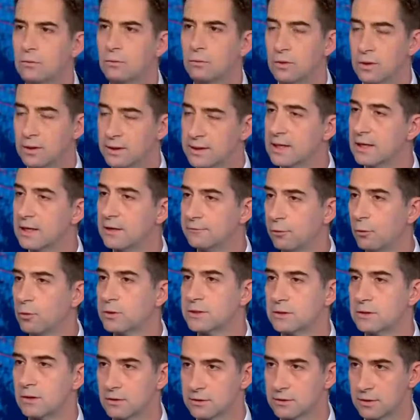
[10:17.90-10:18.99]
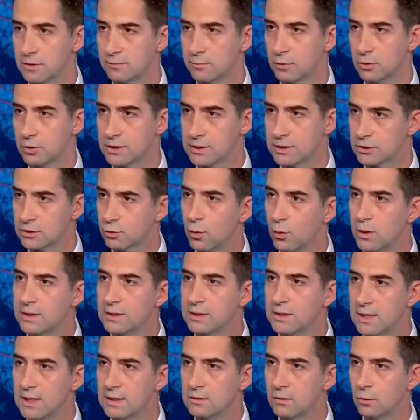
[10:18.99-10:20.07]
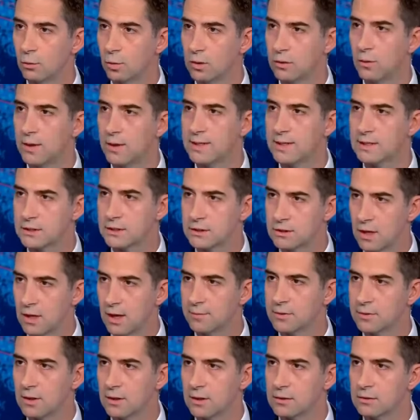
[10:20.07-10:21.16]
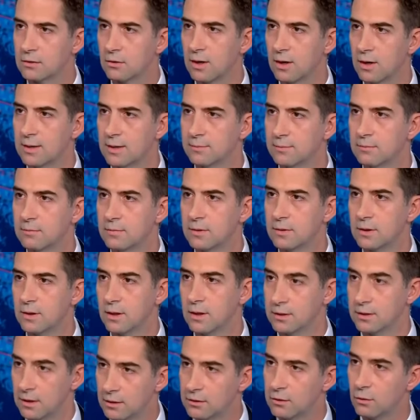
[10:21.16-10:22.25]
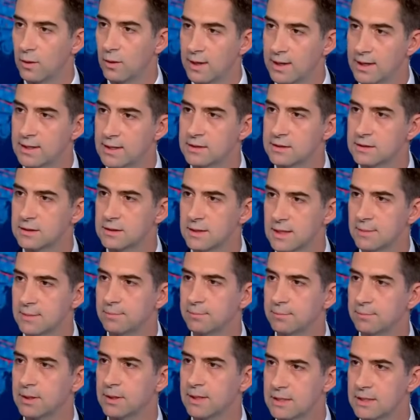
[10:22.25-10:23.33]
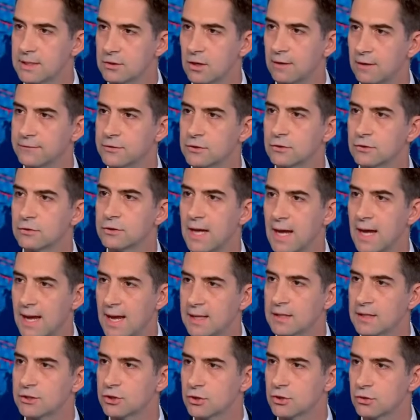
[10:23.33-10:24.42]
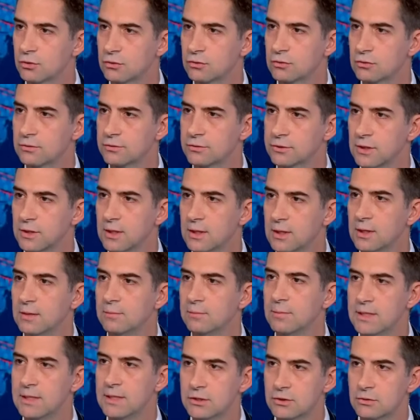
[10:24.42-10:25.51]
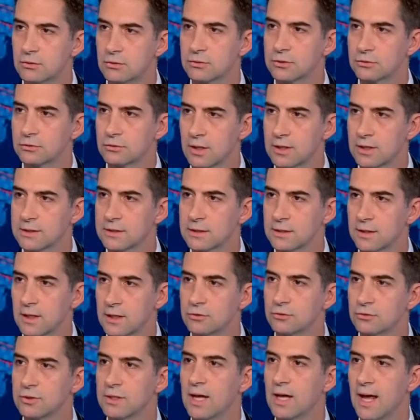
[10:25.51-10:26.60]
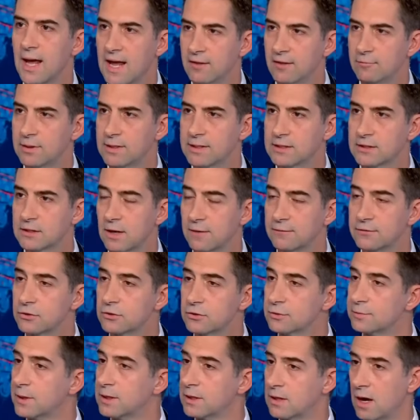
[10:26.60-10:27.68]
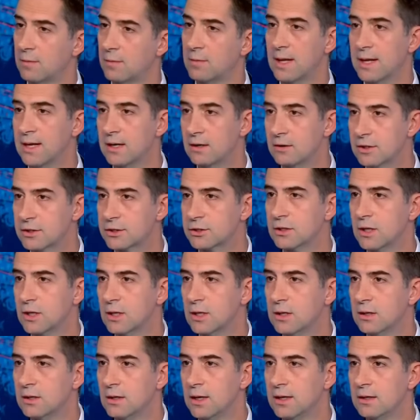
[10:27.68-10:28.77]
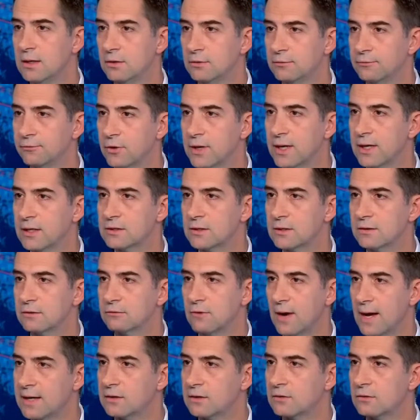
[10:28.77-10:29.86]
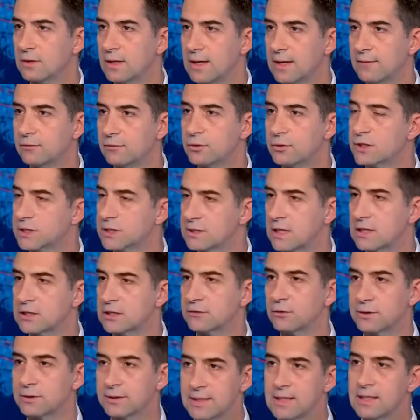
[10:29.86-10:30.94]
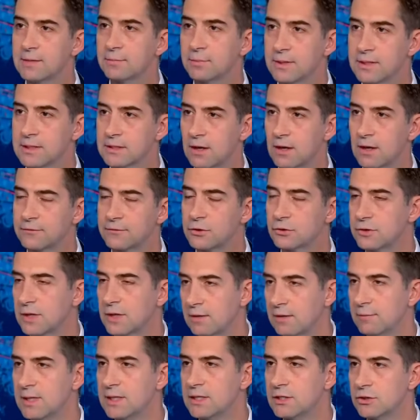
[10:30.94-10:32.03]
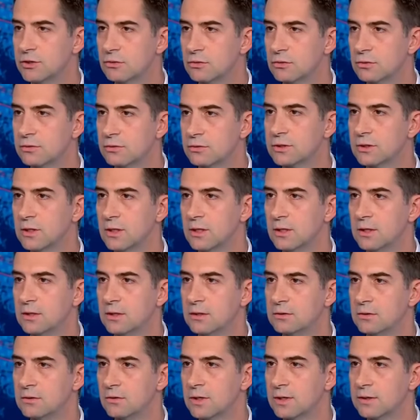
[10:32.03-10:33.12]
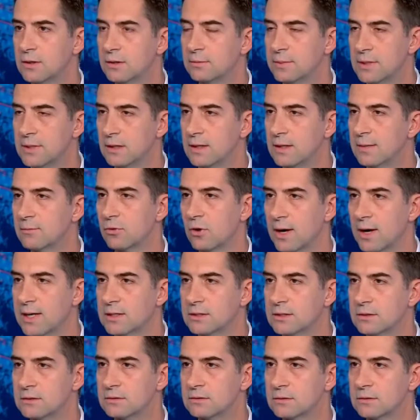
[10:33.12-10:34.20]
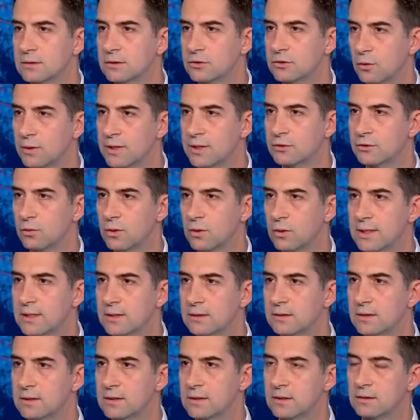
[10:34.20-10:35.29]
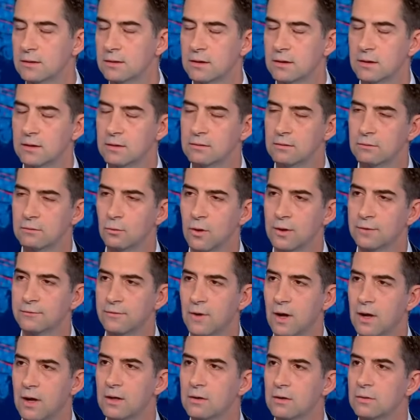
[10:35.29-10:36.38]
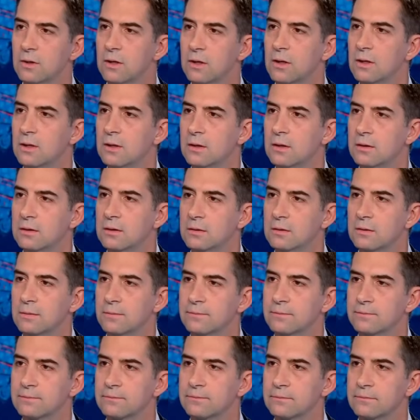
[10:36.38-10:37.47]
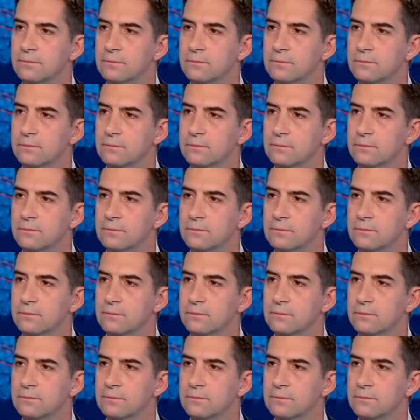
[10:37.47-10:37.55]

Well, again, enforcing laws on the books is one that one way to stop gun crime. Uh, another way is to keep police officers at schools. Many schools across the country have police officers, but Kamala Harris and her friends on the radical left were successful in getting police officers out of many schools during the BLM riots in 2020 and the uh, what followed. So Congress won't do